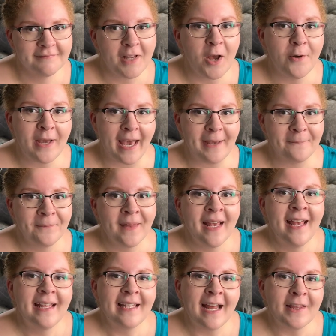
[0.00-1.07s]
Okay,
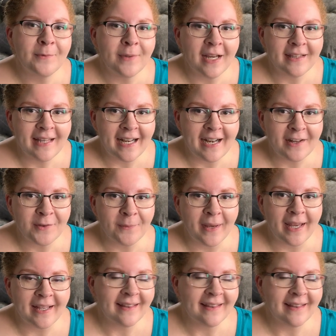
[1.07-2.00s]
now that we got that out of the way,